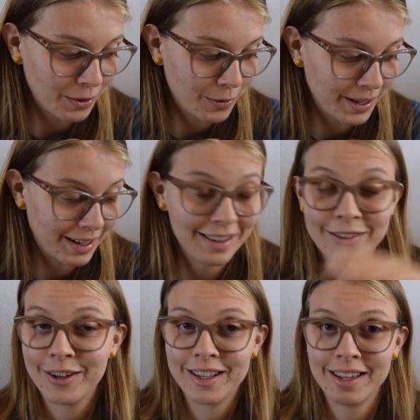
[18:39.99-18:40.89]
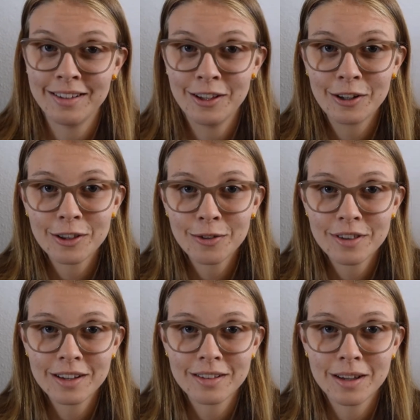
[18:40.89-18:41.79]
going on, so I didn't look those
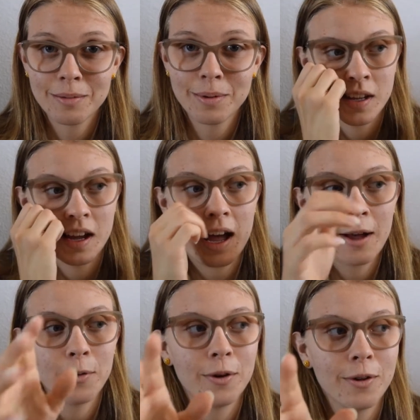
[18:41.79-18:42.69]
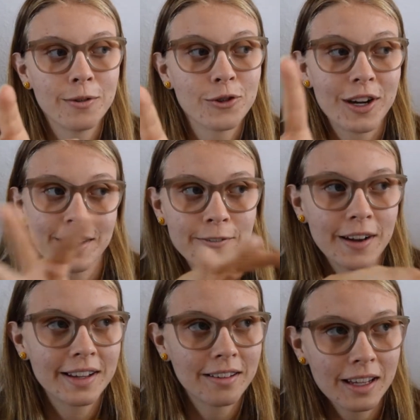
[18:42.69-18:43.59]
things up. I will try to
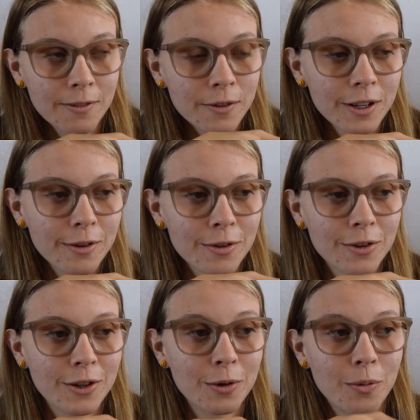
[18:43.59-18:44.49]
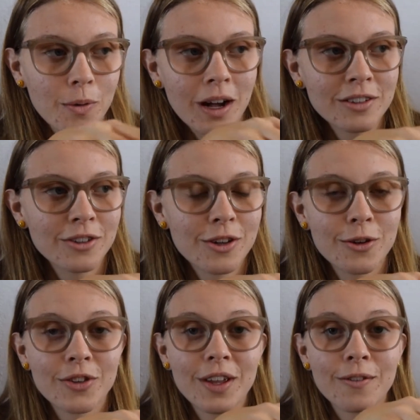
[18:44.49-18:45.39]
find a link for you so you can watch
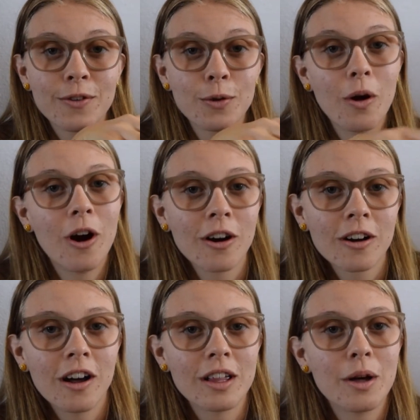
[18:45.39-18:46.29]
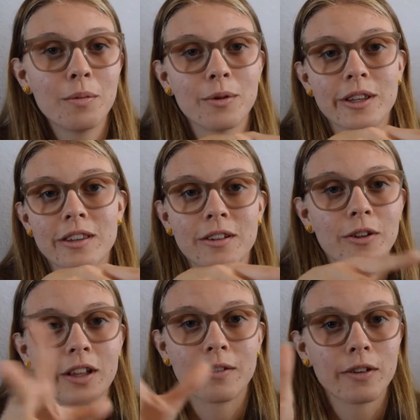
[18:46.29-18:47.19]
those if you are caught up with,
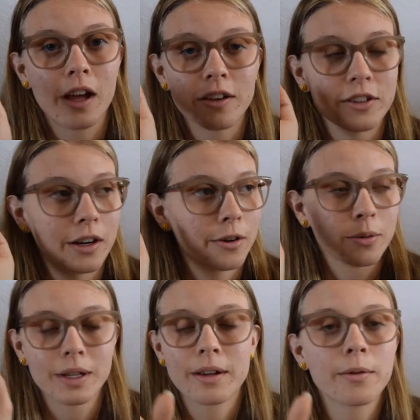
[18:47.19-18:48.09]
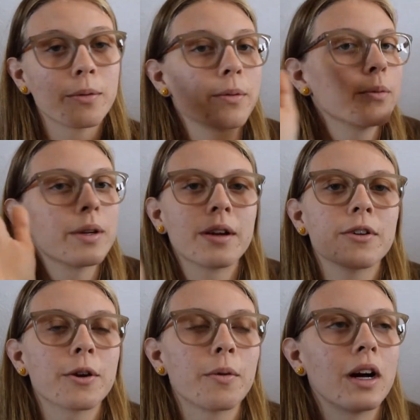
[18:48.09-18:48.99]
like Flash, Arrow, whatever
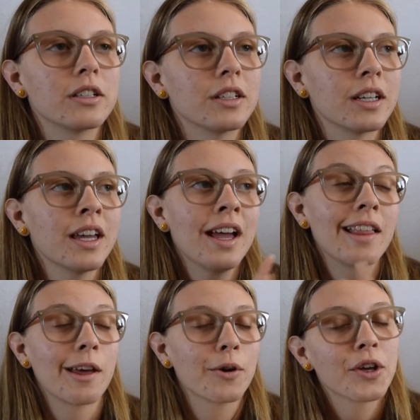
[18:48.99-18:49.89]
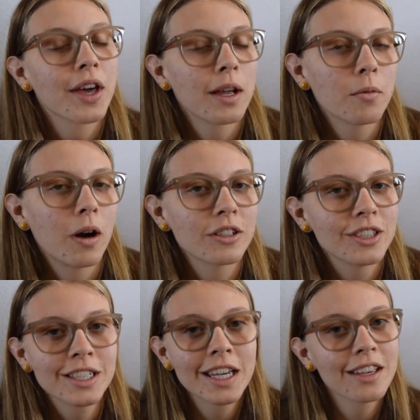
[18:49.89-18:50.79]
you're watching. That way you can watch it
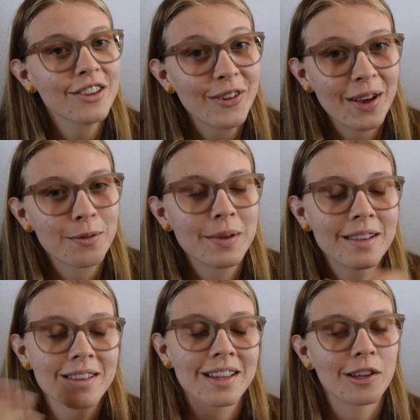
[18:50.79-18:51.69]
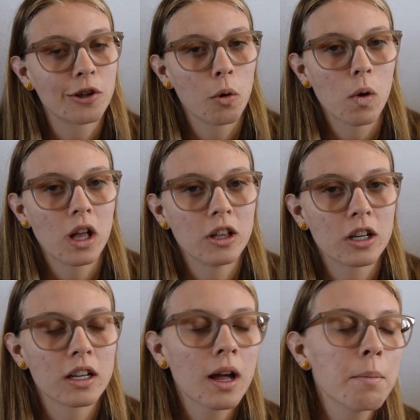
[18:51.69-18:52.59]
in case you haven't missed it and you don't want to
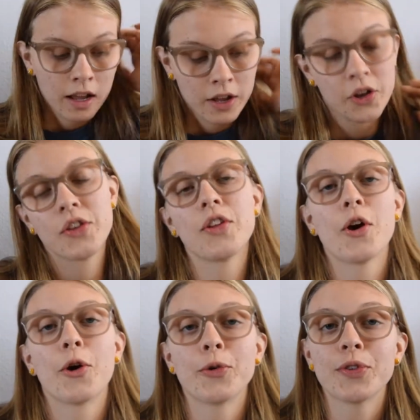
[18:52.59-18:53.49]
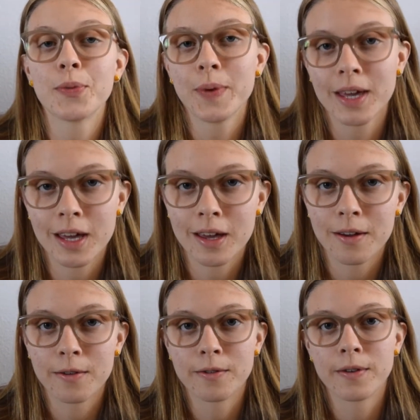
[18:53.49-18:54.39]
look it up. So, speaking
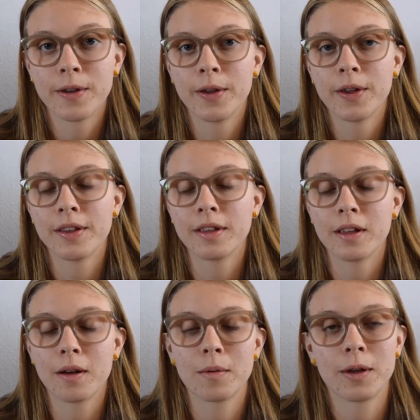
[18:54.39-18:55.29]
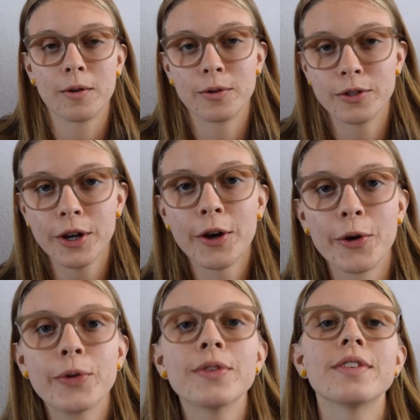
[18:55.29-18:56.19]
of CW
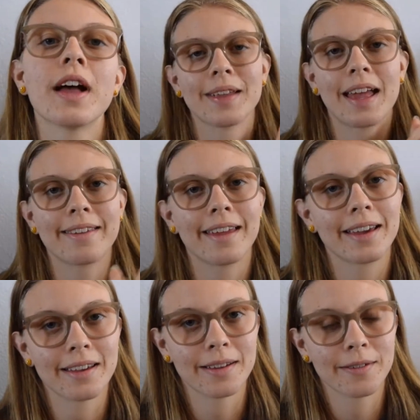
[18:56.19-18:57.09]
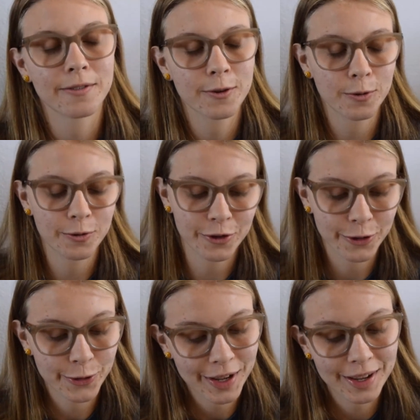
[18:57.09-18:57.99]
shows, and like I told
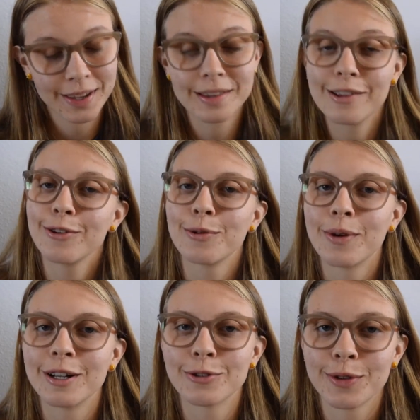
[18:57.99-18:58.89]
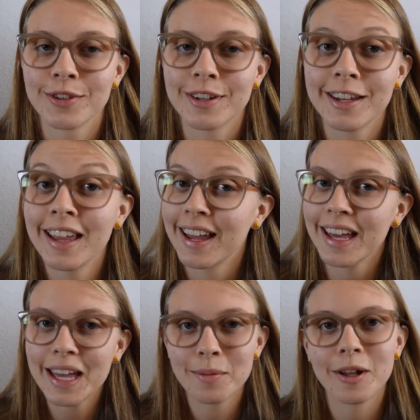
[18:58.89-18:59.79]
you, I do watch Riverdale. I
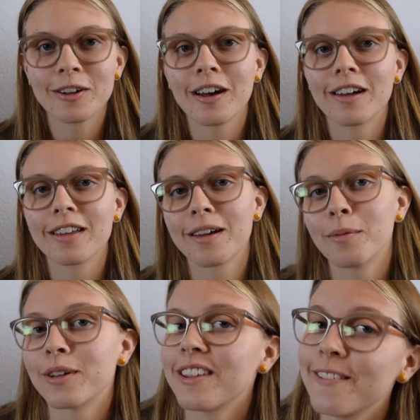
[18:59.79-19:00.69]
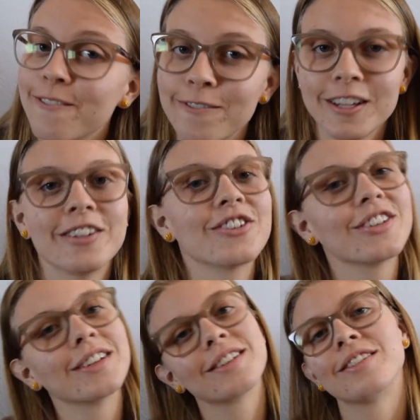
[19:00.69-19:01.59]
am all caught up with it. Finished
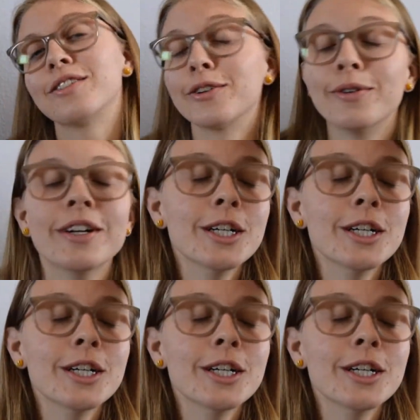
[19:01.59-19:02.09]
season 2.